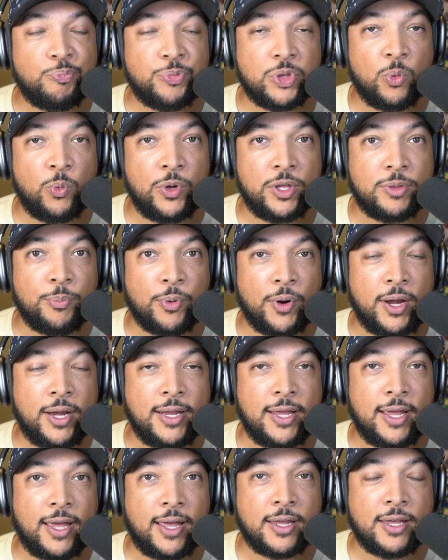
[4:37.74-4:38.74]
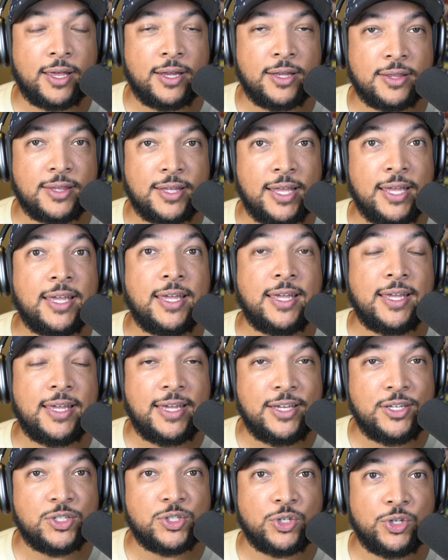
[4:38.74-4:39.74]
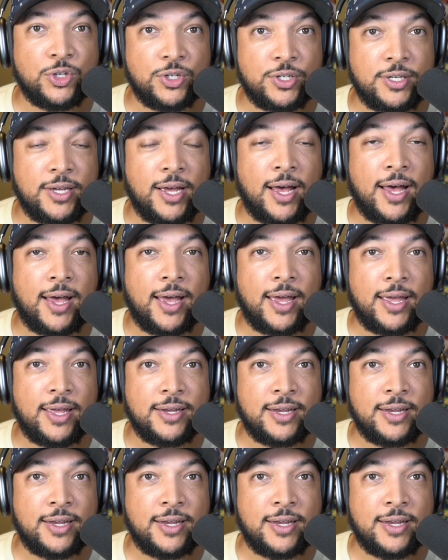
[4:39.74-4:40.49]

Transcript: with Brainiac and thinking he's a good guy.